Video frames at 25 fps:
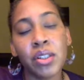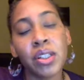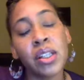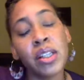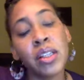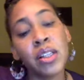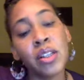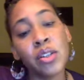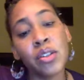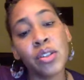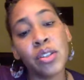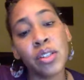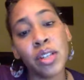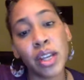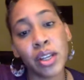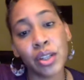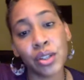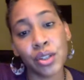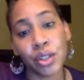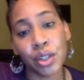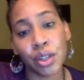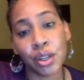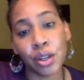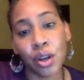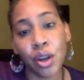years
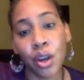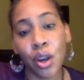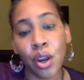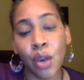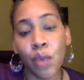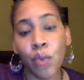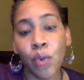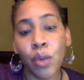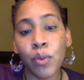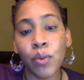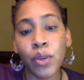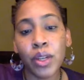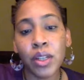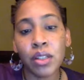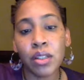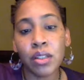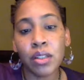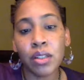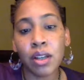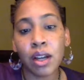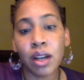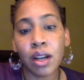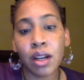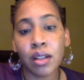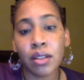next year. We
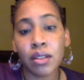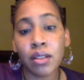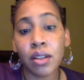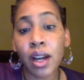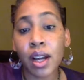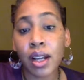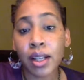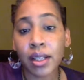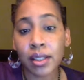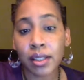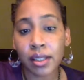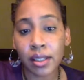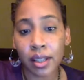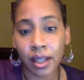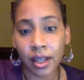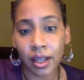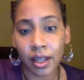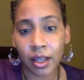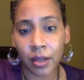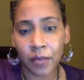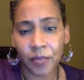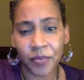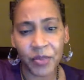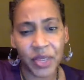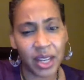went dog
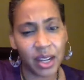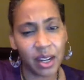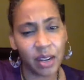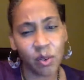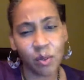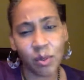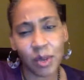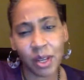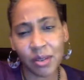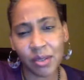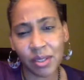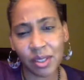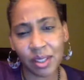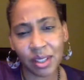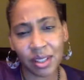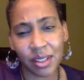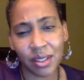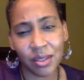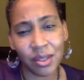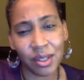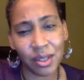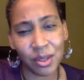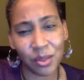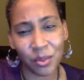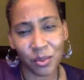sledding, and everybody was like,
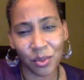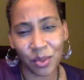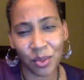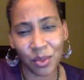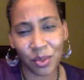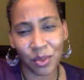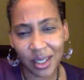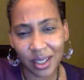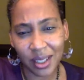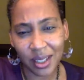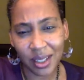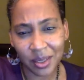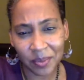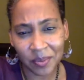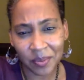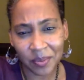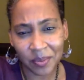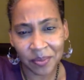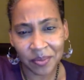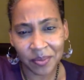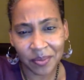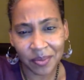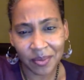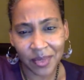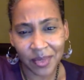you did what?
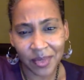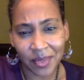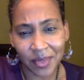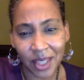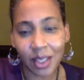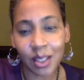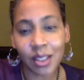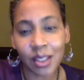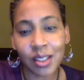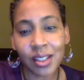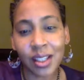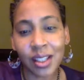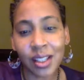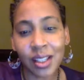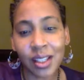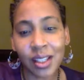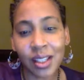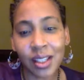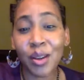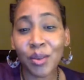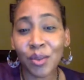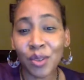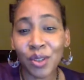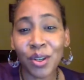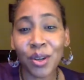And it's like,
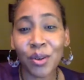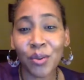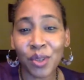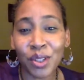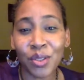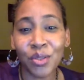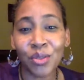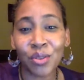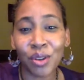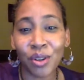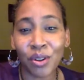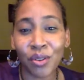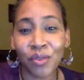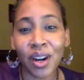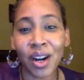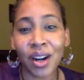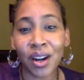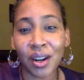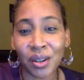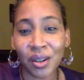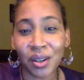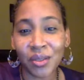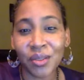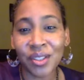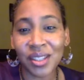yeah, we drove
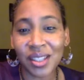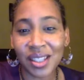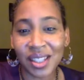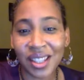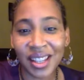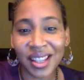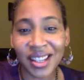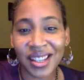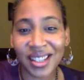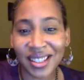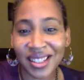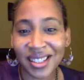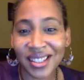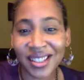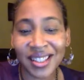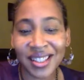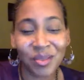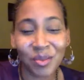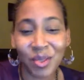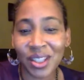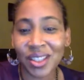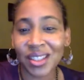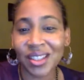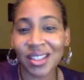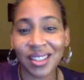our own sleds
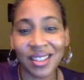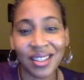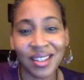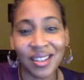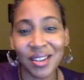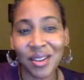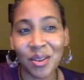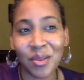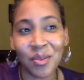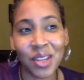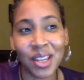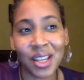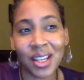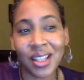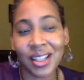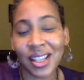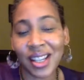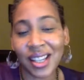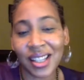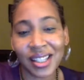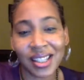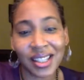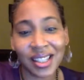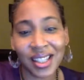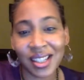with, we had
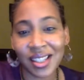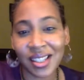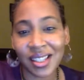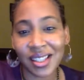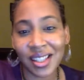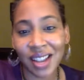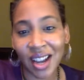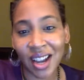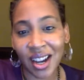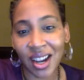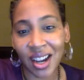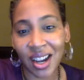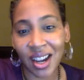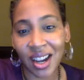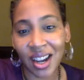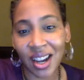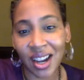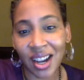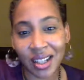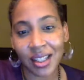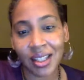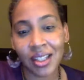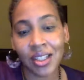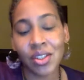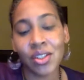like 6 dogs
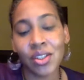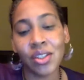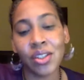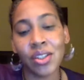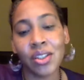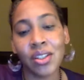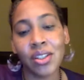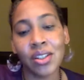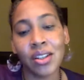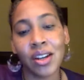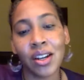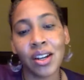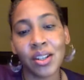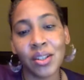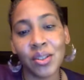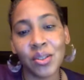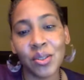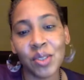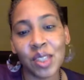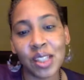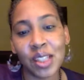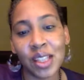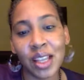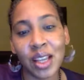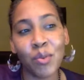each to our
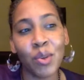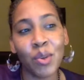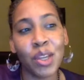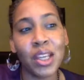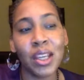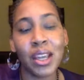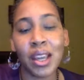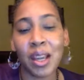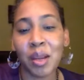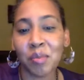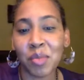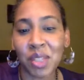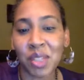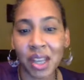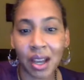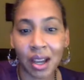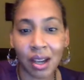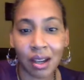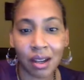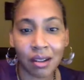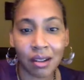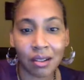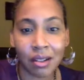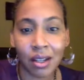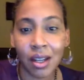own sled. We camped
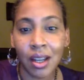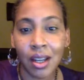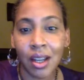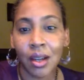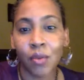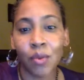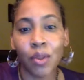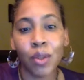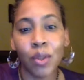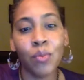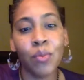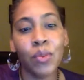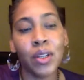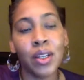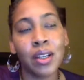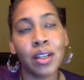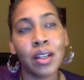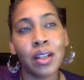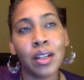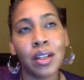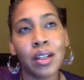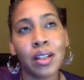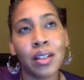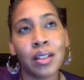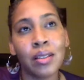out. We
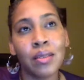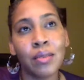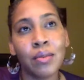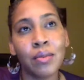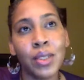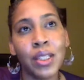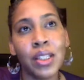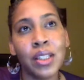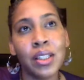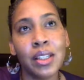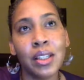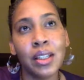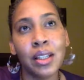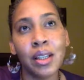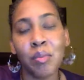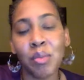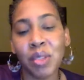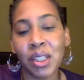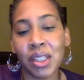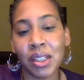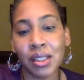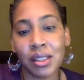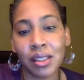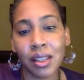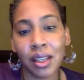did it up
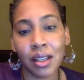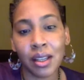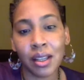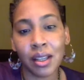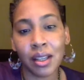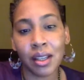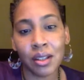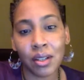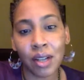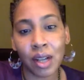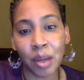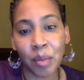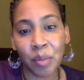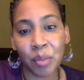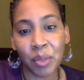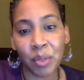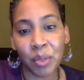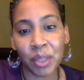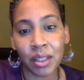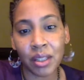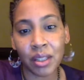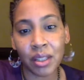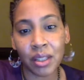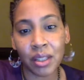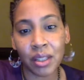at this kennel up
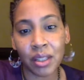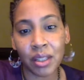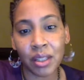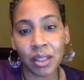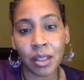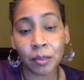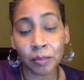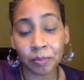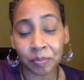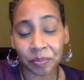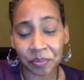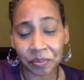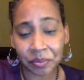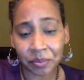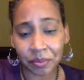in the